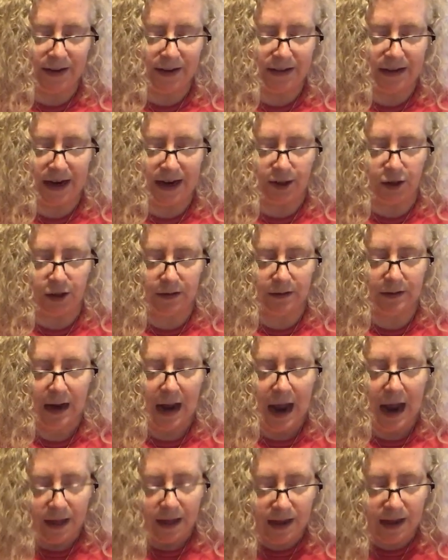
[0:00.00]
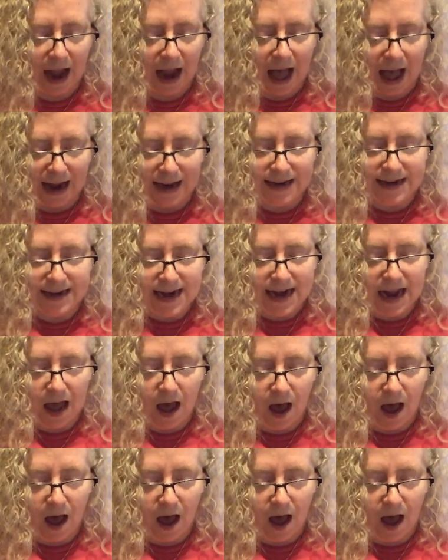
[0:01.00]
physical manifestations.